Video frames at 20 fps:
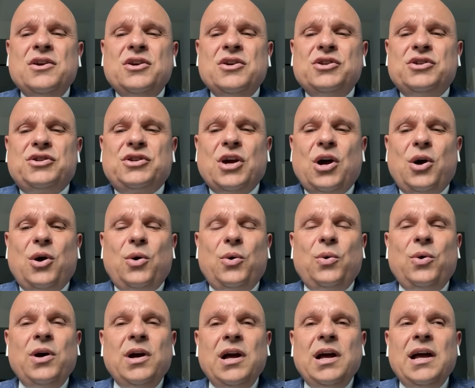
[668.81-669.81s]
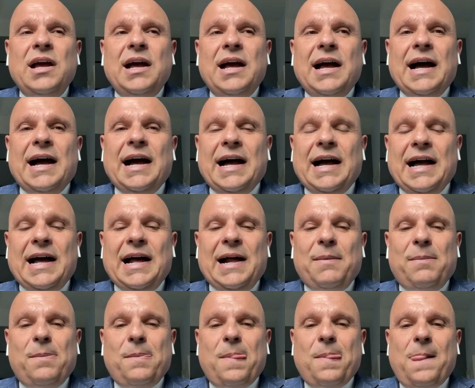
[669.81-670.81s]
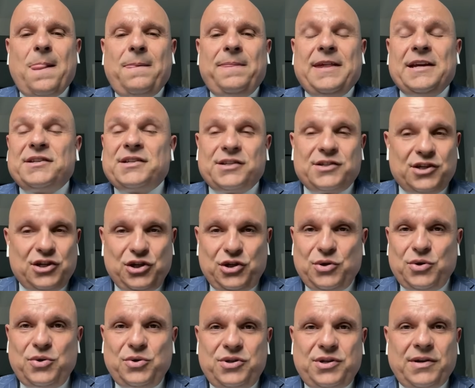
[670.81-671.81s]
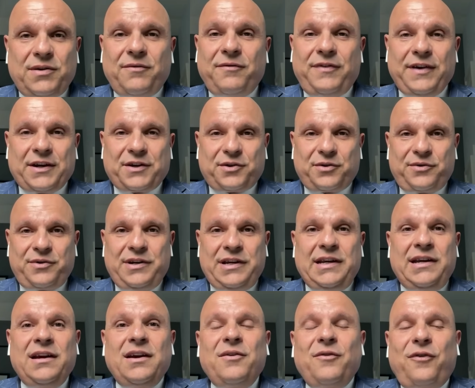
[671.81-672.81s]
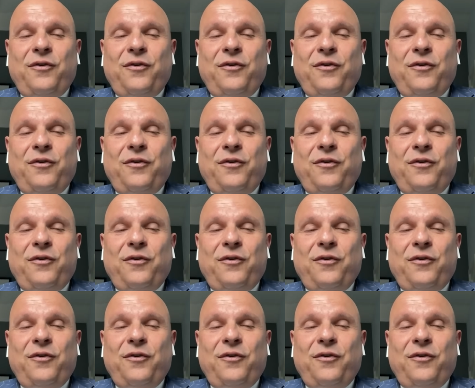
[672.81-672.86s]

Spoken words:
So this is a huge victory